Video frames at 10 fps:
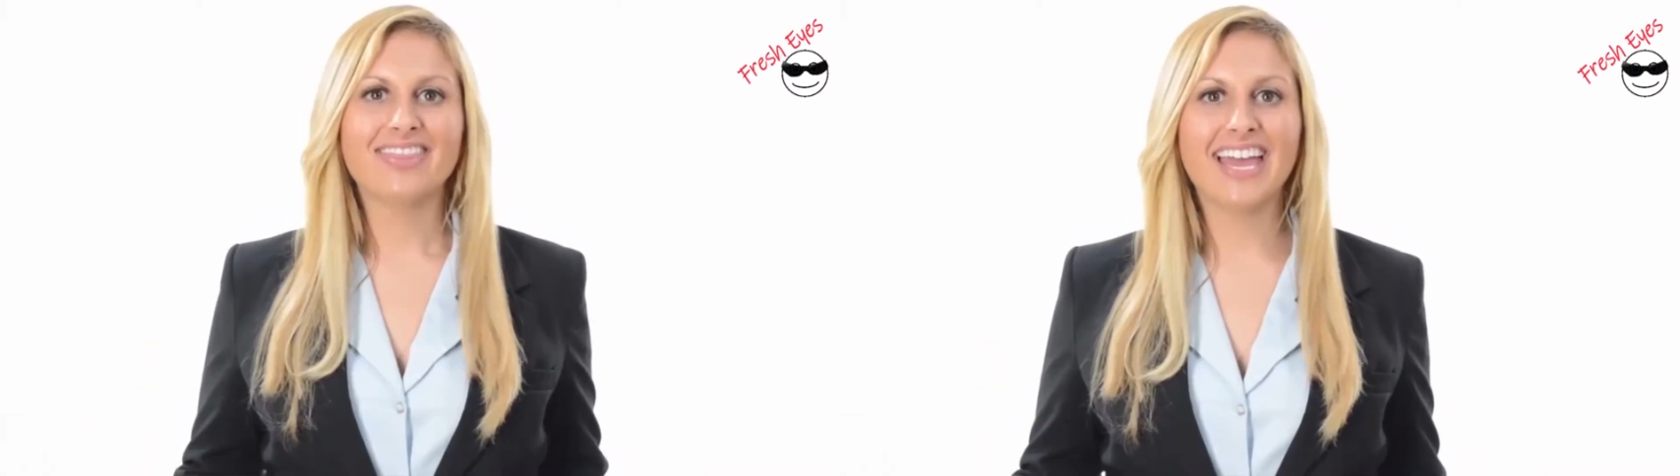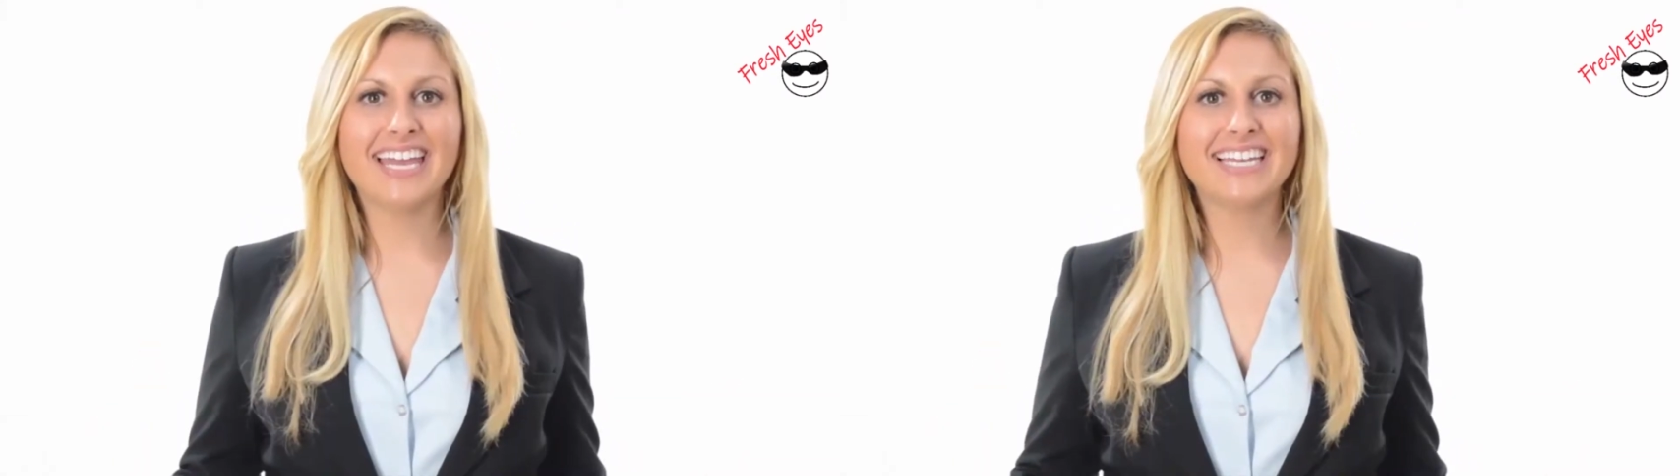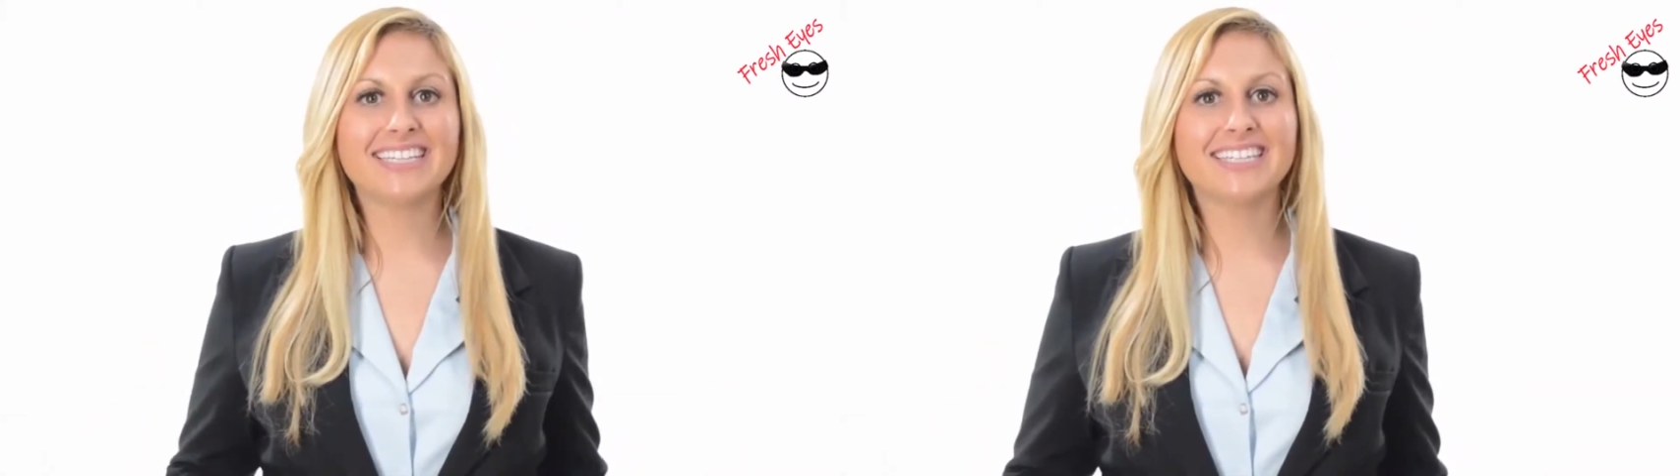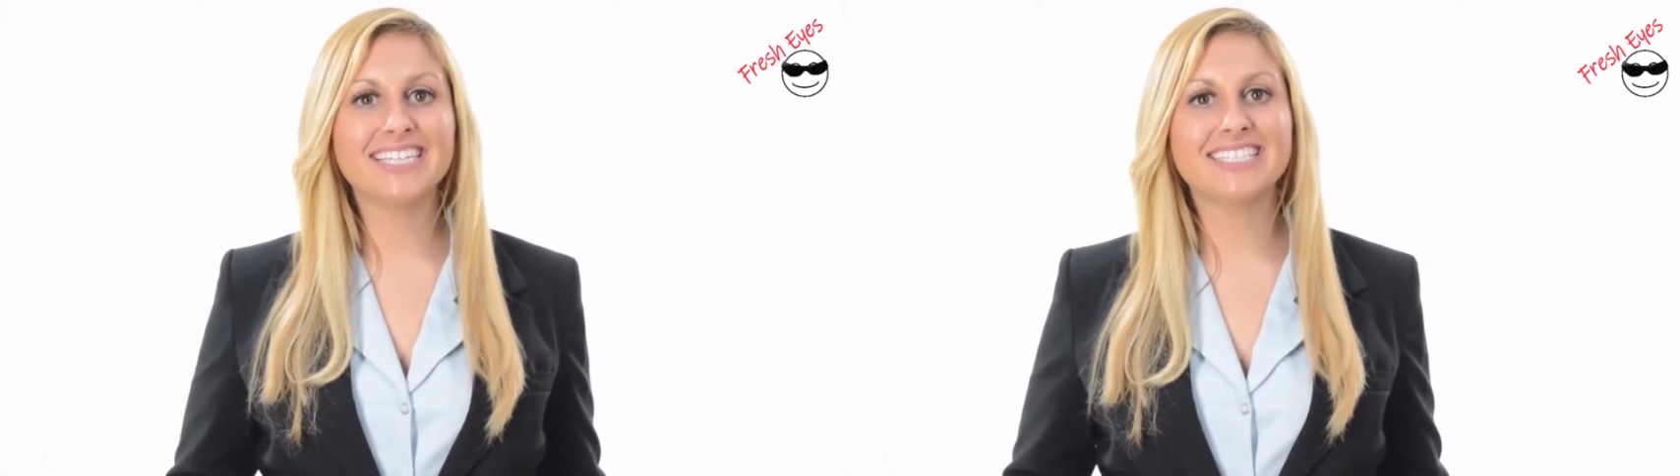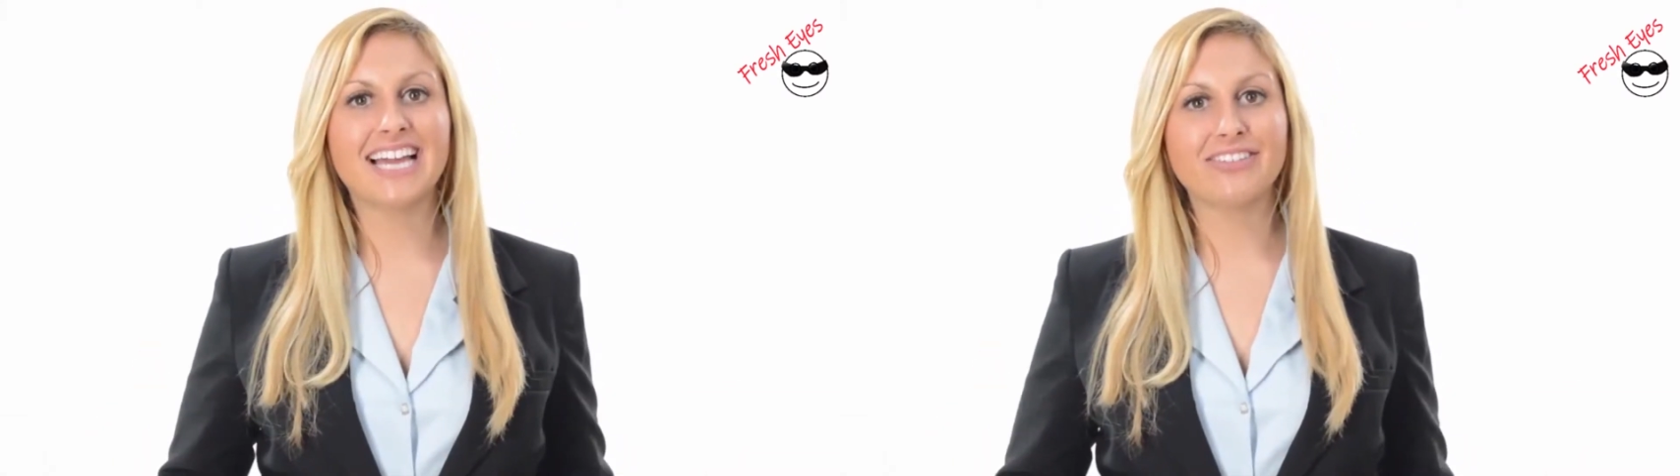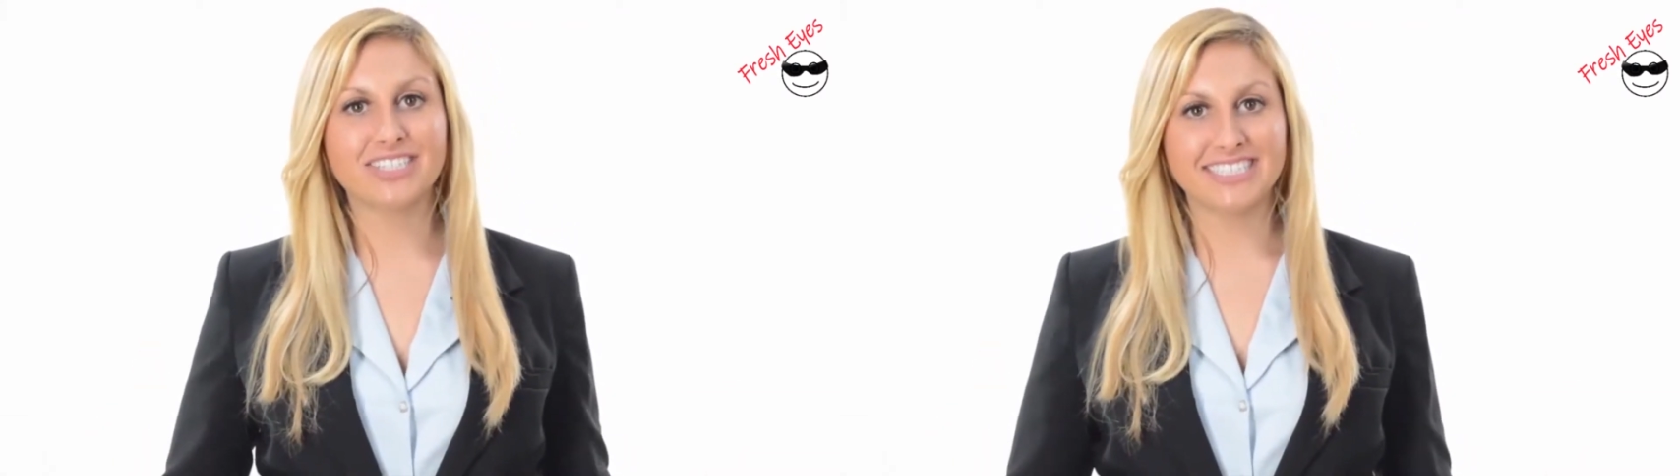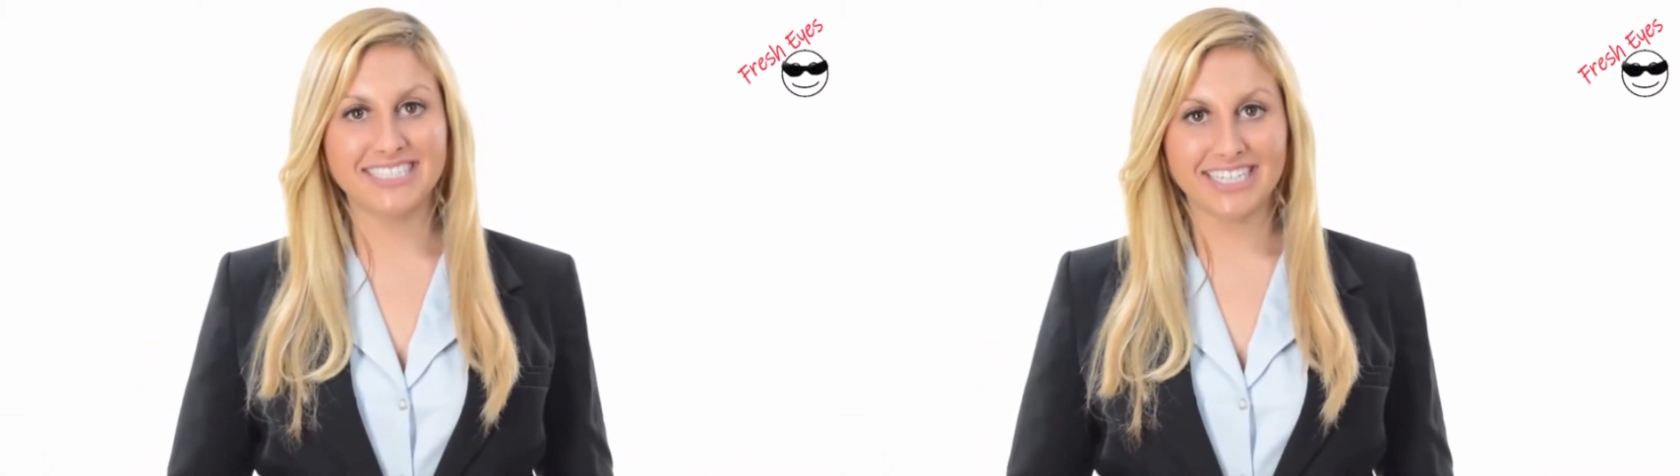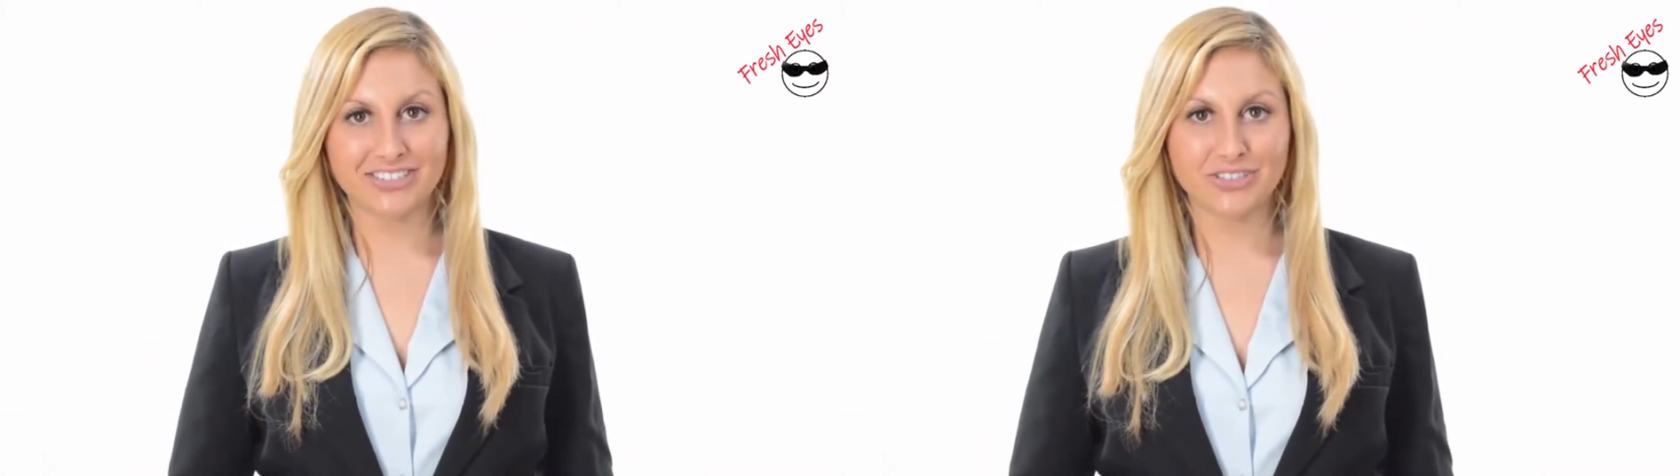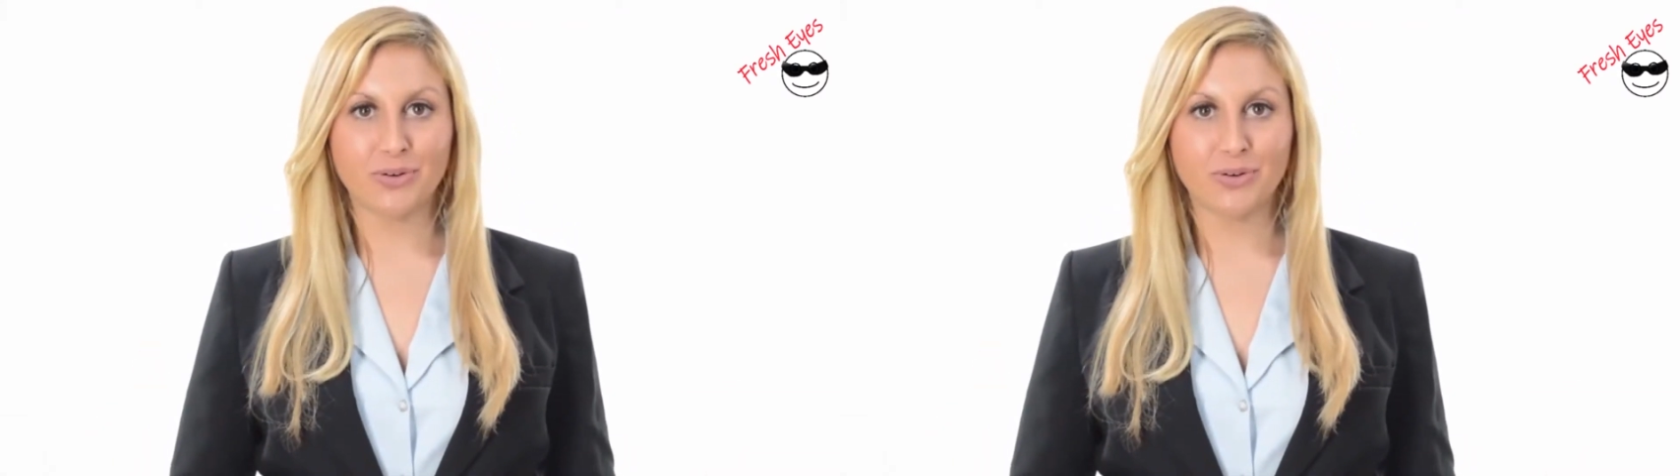Then list out the detailed